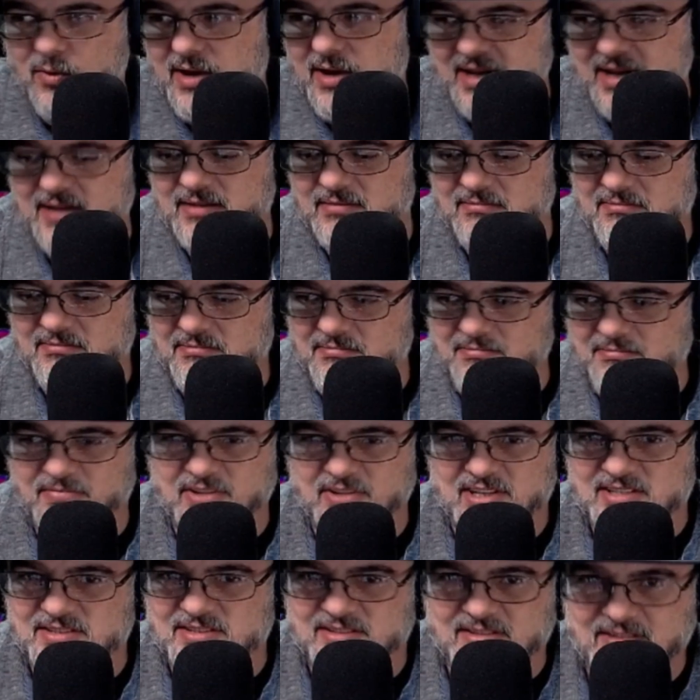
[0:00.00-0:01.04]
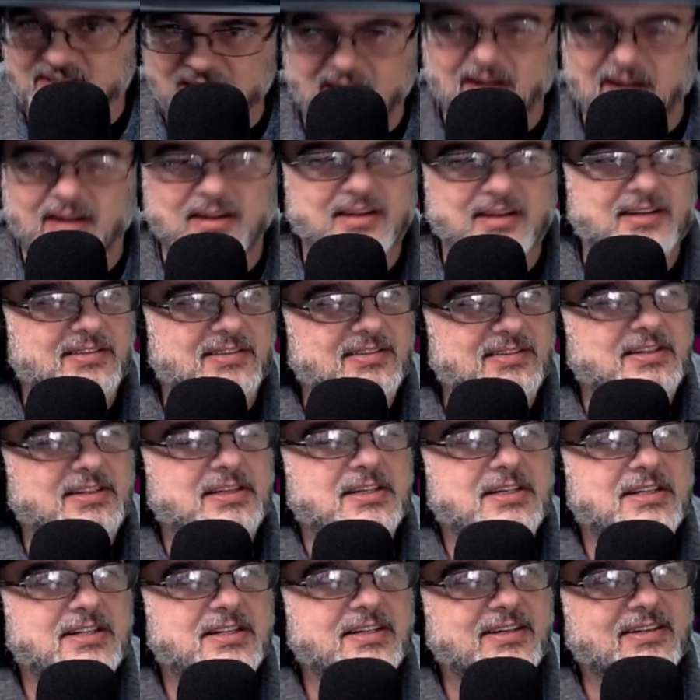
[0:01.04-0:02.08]
win this duck,
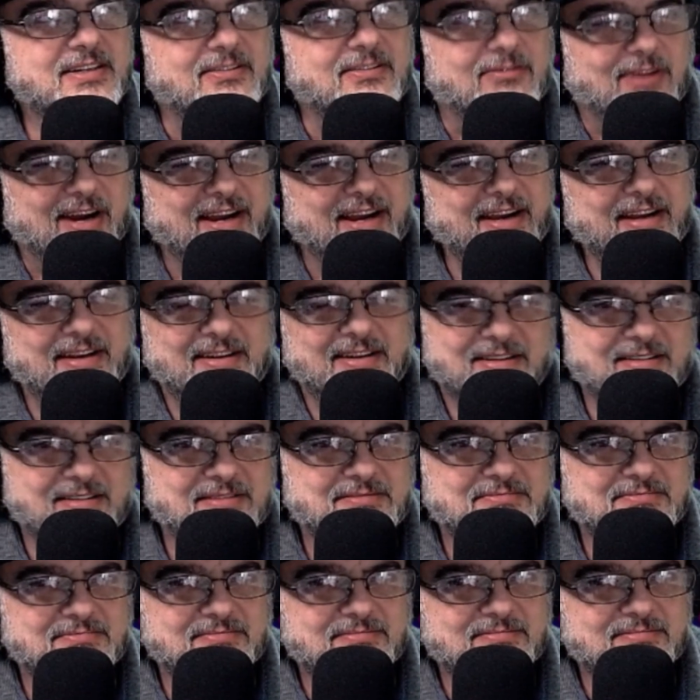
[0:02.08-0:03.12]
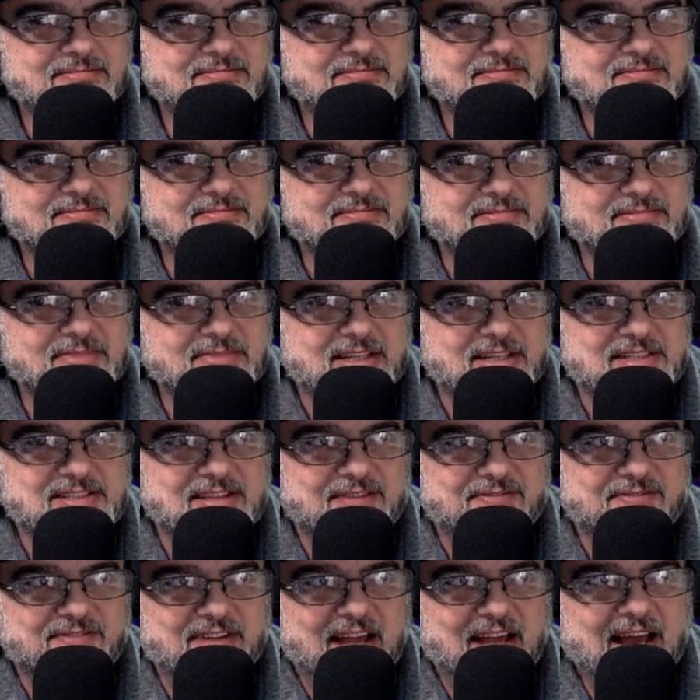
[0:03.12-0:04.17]
right? Because
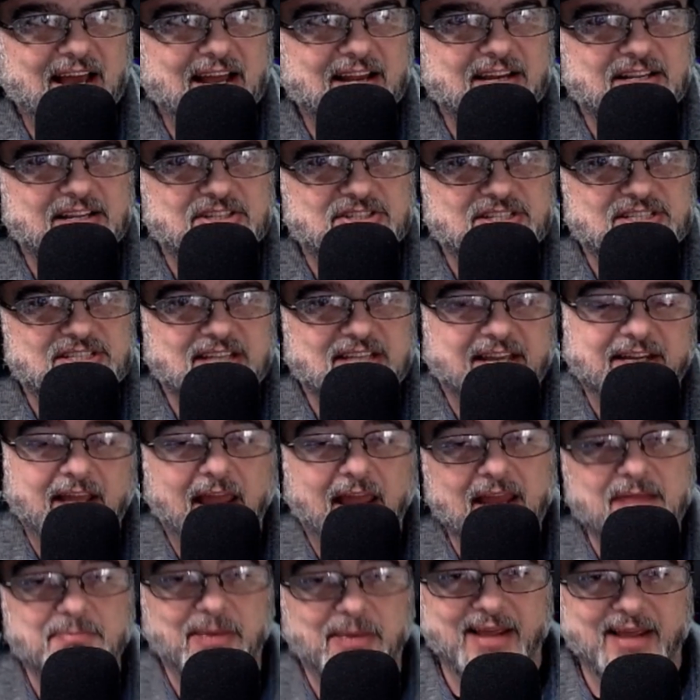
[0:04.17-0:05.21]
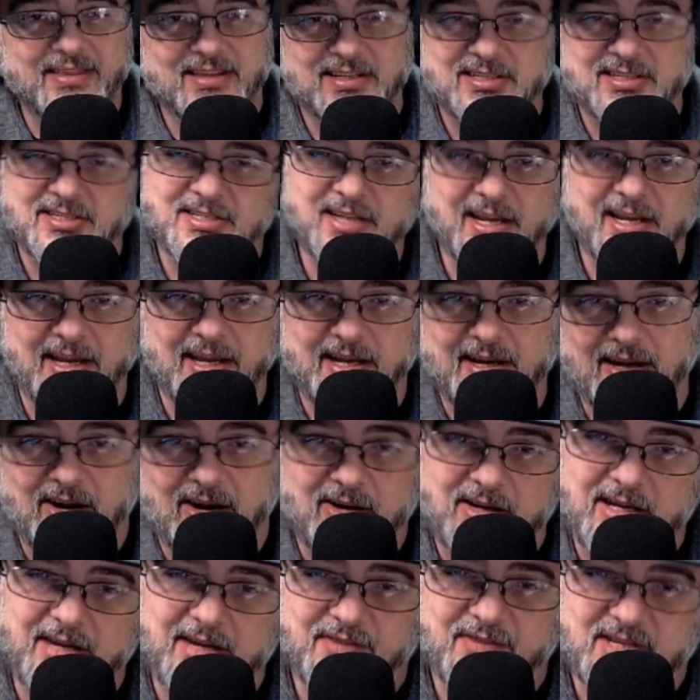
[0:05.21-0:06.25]
if not, it's just like, hey, buy this ticket and I'll
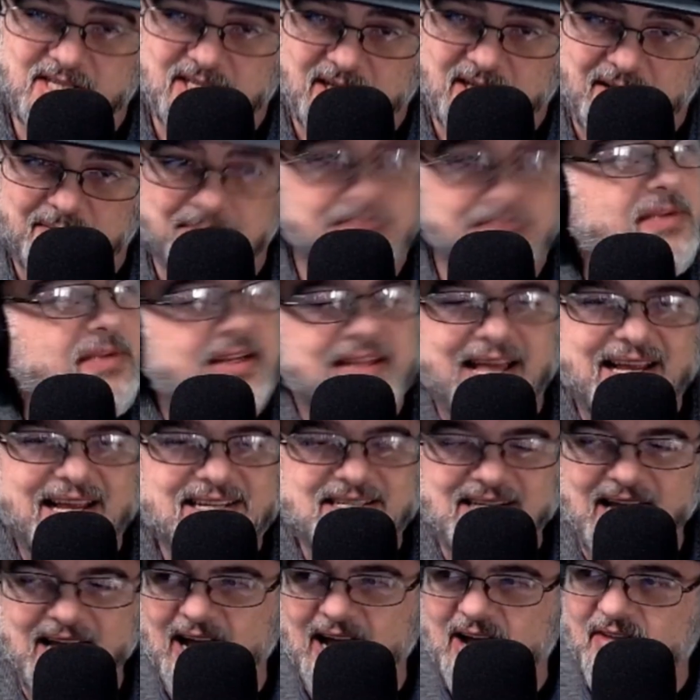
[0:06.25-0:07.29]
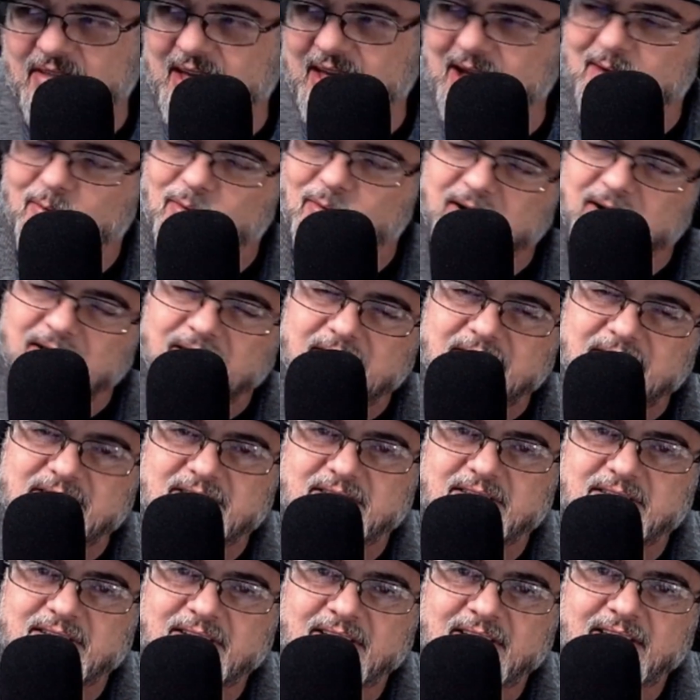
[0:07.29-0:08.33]
give you something. That's not how that
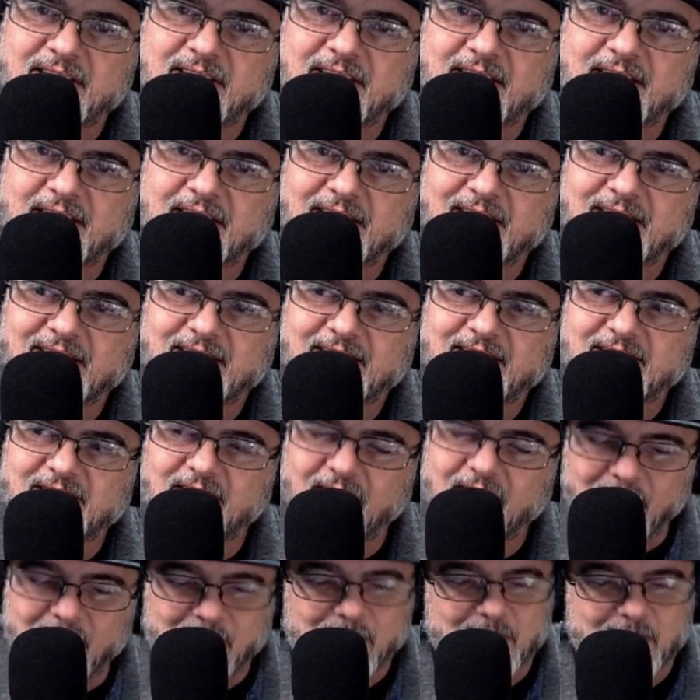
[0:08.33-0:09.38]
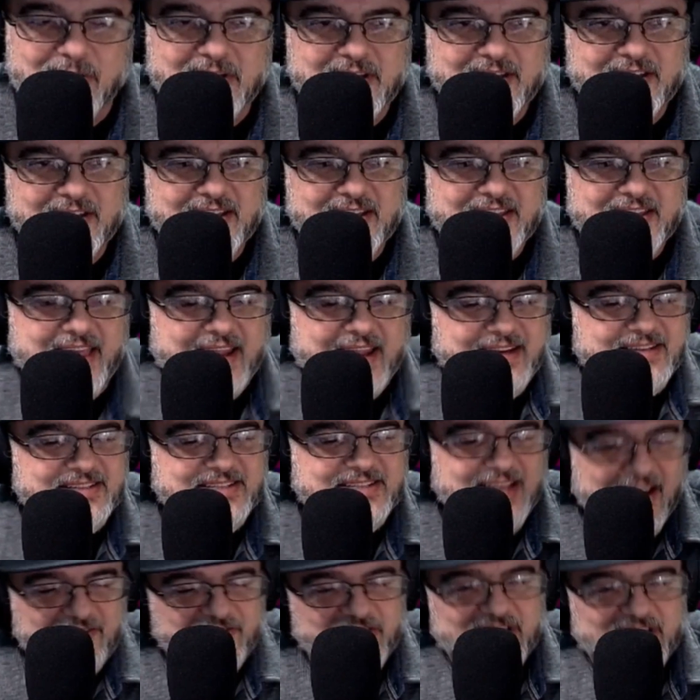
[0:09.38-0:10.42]
works. No, they
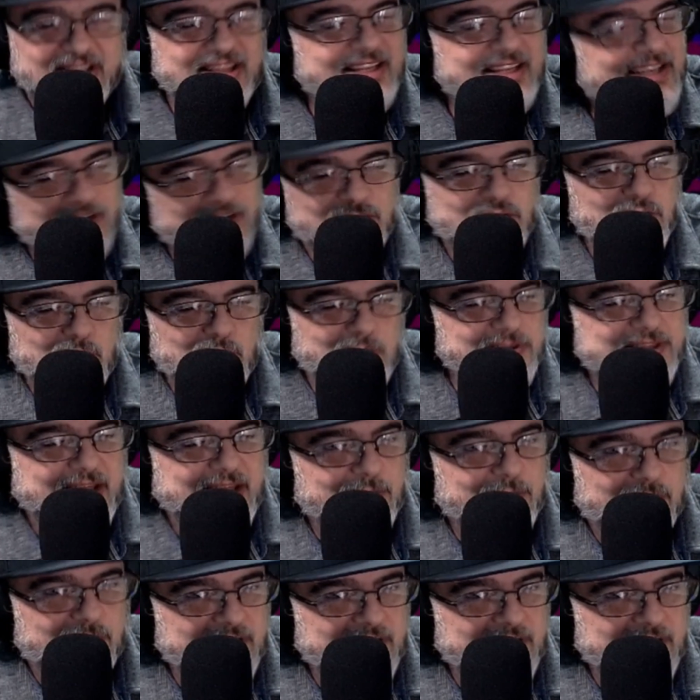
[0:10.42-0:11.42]
definitely knew what they were